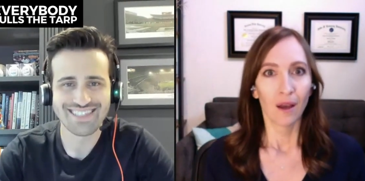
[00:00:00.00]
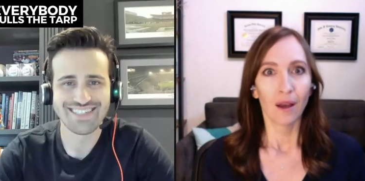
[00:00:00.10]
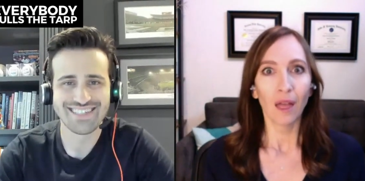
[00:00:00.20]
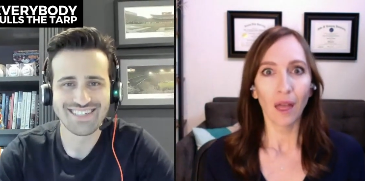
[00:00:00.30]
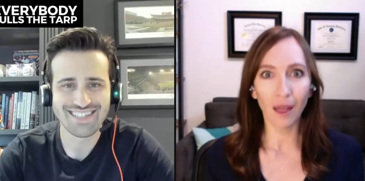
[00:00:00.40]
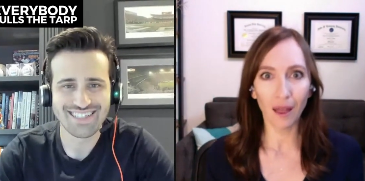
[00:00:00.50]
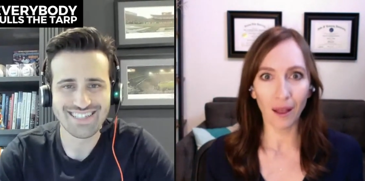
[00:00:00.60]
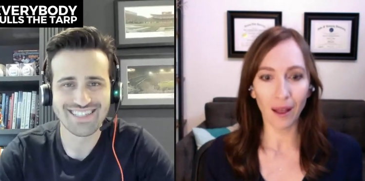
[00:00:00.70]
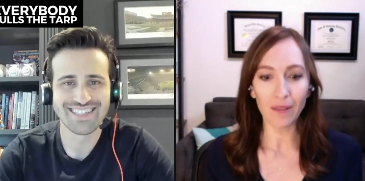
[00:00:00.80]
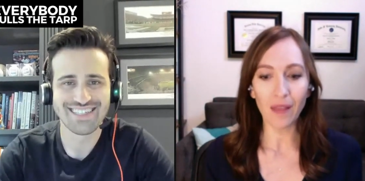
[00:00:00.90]
Speaker 1: Ugh.
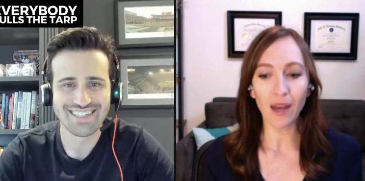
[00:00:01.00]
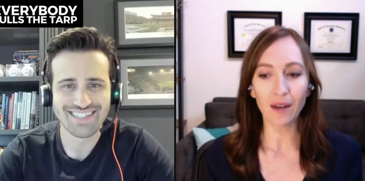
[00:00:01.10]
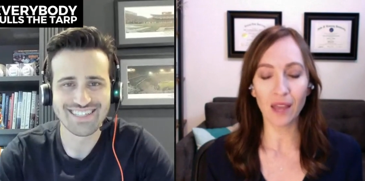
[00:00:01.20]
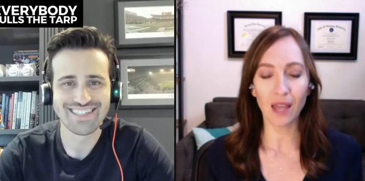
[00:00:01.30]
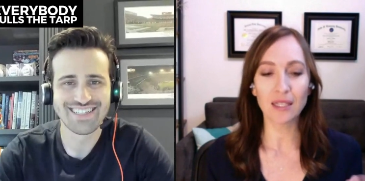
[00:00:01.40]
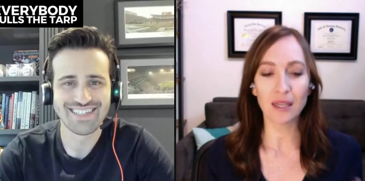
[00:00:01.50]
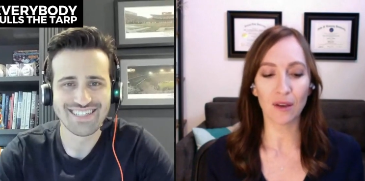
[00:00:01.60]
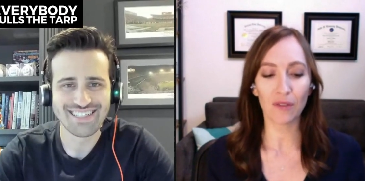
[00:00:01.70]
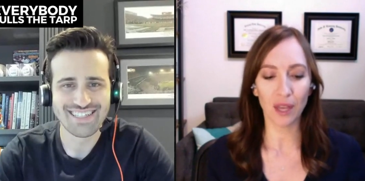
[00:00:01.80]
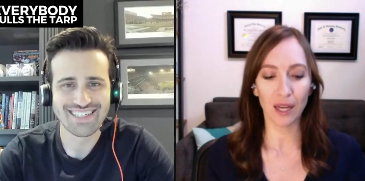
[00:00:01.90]
And then the idea
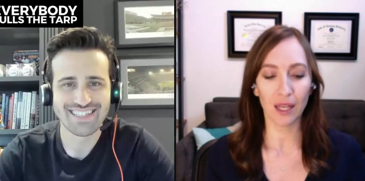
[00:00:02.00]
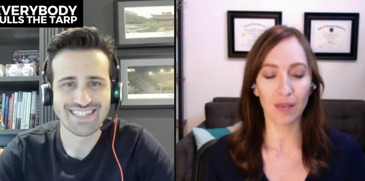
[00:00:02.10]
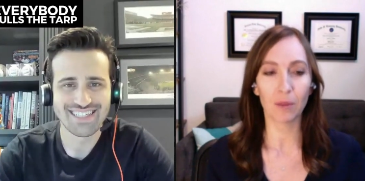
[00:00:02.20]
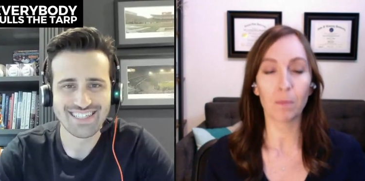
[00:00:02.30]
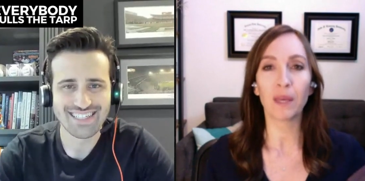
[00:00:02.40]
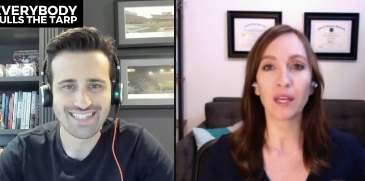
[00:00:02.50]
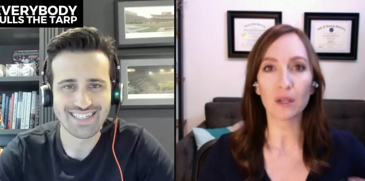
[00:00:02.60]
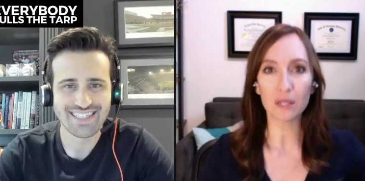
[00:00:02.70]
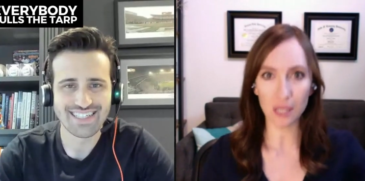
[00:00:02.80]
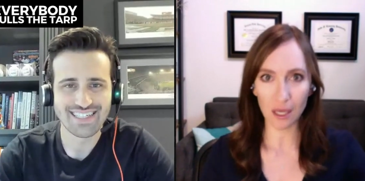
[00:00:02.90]
of getting even bigger
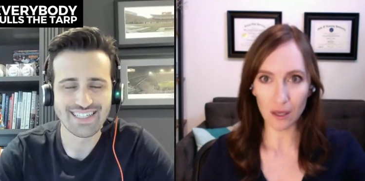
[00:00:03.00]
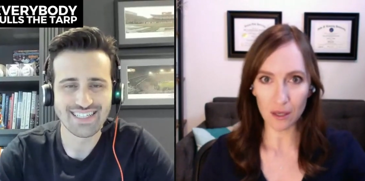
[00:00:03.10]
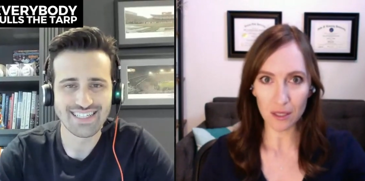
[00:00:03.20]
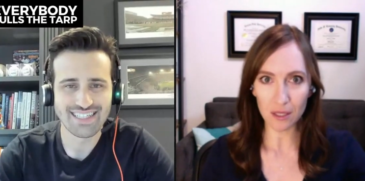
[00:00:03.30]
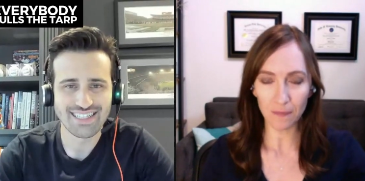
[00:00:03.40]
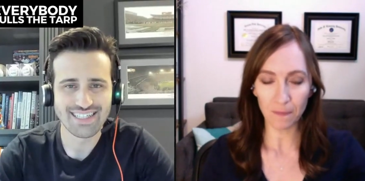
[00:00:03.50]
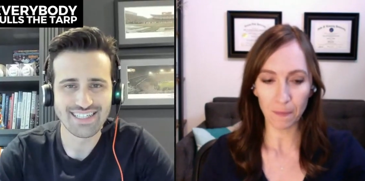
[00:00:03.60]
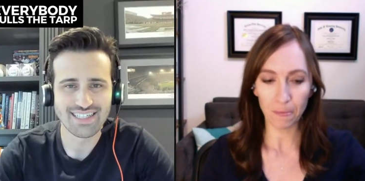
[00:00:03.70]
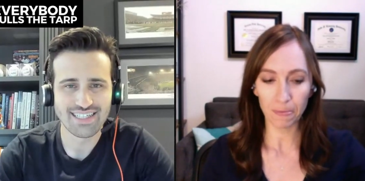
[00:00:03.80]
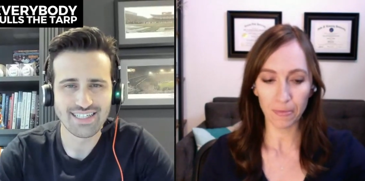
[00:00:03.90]
skills
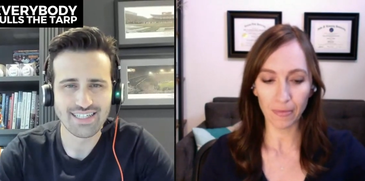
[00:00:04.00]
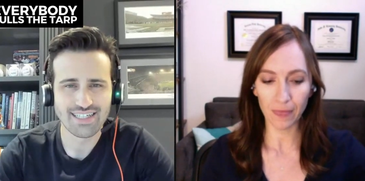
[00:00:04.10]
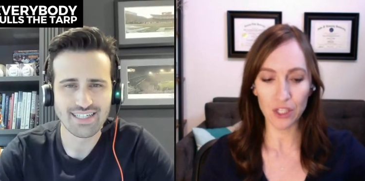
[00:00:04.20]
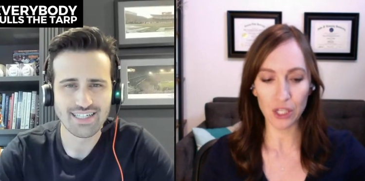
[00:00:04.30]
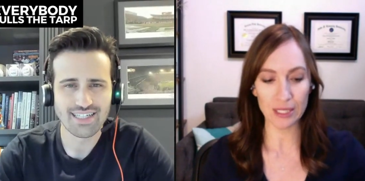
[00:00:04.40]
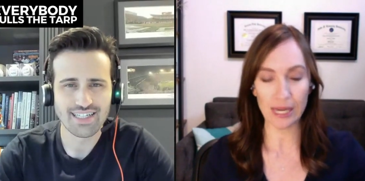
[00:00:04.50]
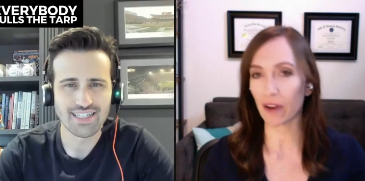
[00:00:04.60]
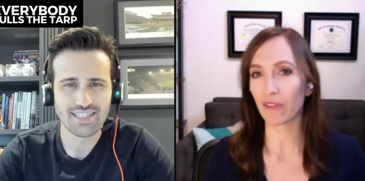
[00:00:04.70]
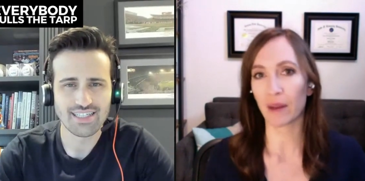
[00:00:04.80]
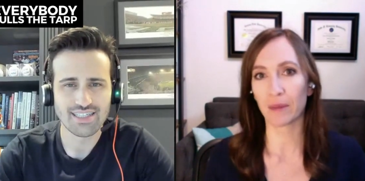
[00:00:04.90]
just
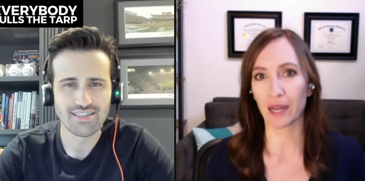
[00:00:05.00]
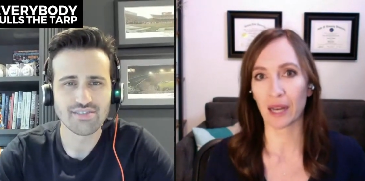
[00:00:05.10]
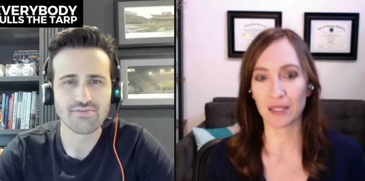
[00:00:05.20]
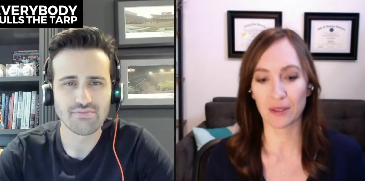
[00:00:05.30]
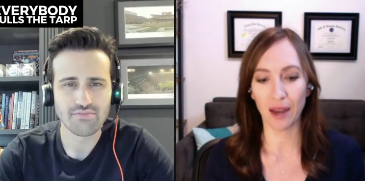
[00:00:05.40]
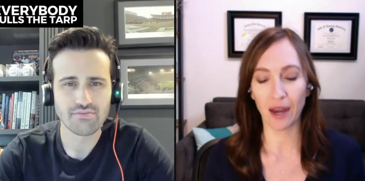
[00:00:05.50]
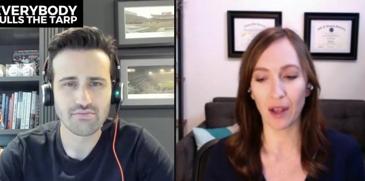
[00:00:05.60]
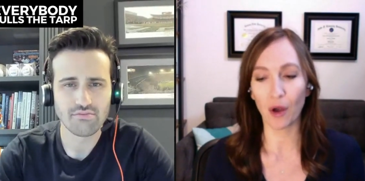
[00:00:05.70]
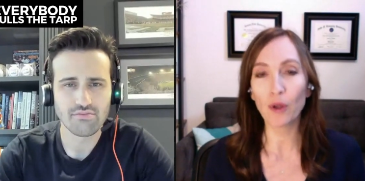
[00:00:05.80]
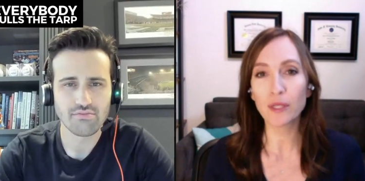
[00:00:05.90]
terrified me and I and I
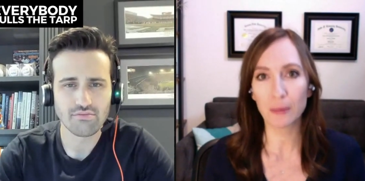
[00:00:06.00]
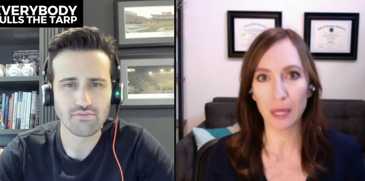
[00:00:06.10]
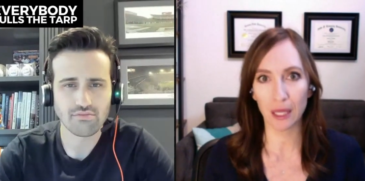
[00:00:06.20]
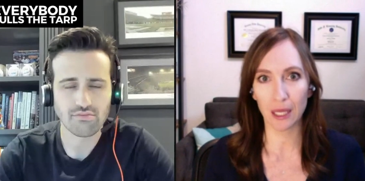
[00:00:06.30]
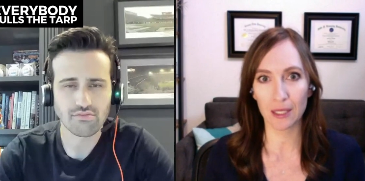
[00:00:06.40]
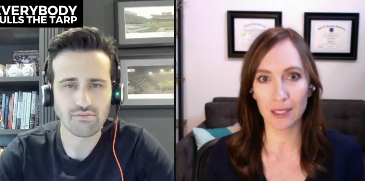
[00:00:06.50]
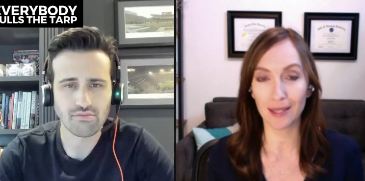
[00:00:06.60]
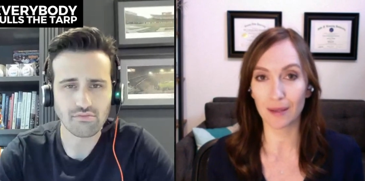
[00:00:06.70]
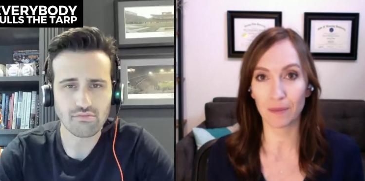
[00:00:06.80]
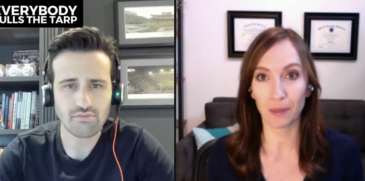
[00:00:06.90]
ultimately
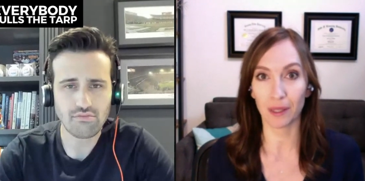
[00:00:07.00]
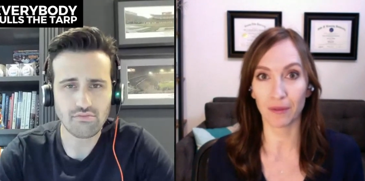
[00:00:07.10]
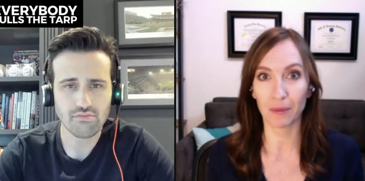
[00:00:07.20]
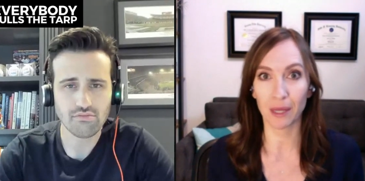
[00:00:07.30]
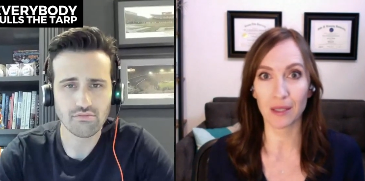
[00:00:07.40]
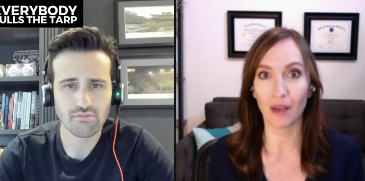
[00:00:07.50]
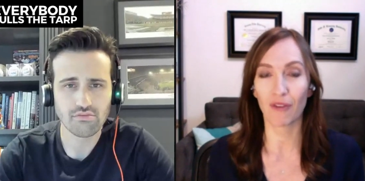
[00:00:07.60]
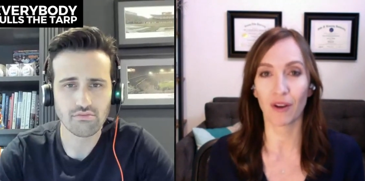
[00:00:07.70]
didn't believe in myself